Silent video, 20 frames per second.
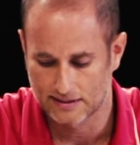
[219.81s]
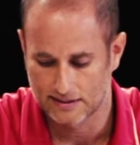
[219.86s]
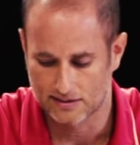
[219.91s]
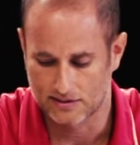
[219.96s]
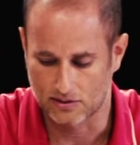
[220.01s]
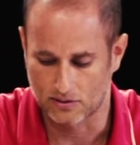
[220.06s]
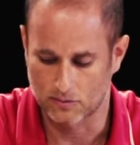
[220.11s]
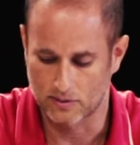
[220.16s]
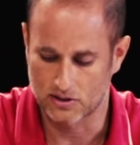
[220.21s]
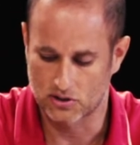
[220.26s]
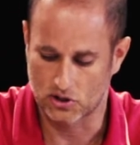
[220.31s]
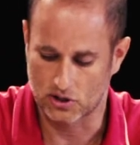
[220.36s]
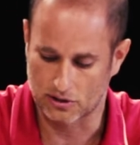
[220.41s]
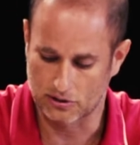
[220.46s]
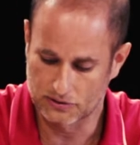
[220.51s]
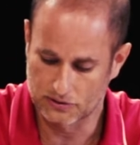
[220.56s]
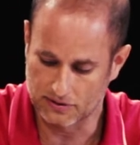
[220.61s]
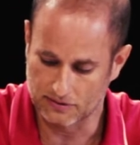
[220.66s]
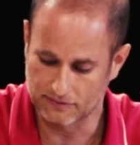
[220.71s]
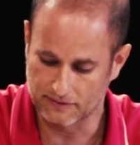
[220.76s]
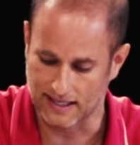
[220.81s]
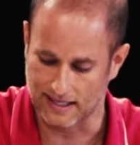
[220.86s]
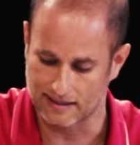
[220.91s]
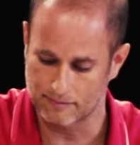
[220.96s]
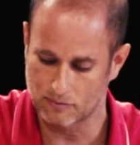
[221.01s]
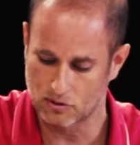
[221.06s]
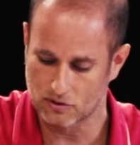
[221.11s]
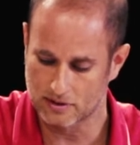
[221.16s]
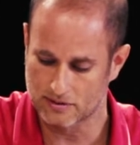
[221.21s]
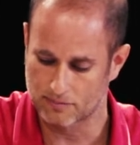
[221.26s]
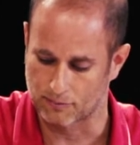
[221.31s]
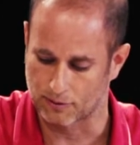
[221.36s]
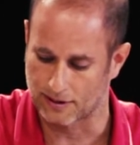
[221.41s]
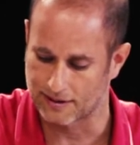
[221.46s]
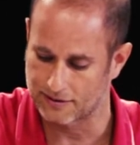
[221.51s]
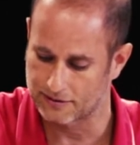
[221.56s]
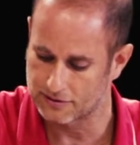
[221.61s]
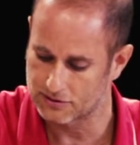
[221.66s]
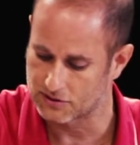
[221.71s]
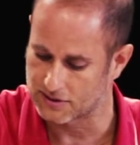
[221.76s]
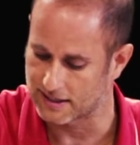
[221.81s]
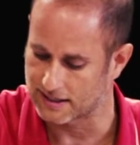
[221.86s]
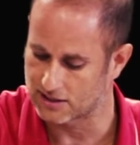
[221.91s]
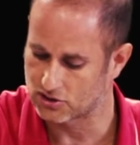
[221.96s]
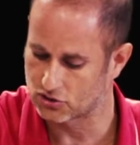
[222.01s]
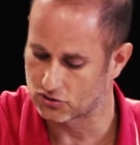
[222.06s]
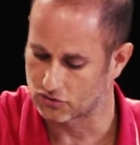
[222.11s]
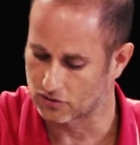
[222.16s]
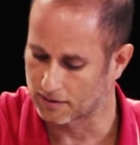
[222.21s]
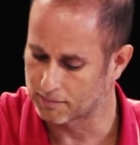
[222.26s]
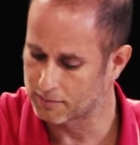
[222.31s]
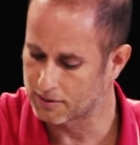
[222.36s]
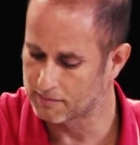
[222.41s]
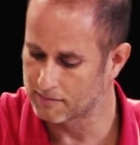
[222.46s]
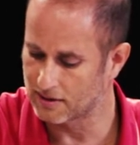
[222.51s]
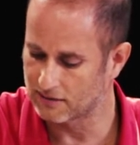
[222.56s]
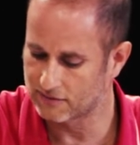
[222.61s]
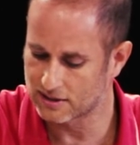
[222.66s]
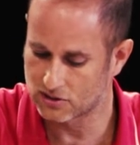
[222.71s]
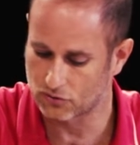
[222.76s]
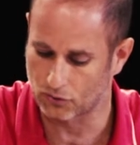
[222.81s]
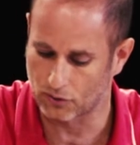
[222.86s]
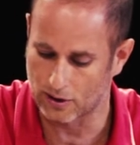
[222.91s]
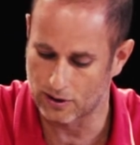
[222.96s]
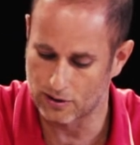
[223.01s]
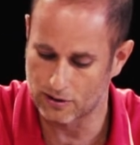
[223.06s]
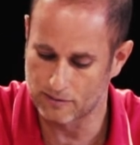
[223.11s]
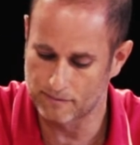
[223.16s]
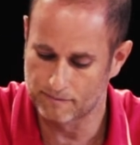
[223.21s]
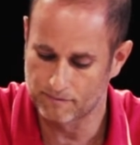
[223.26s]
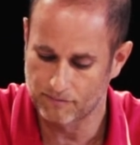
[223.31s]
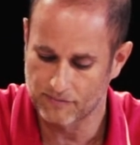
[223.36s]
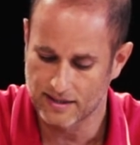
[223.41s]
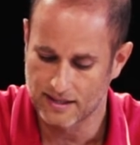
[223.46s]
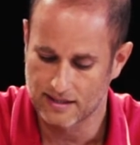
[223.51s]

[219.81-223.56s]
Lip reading: So when Joseph came to his brothers, they stripped him of his robe,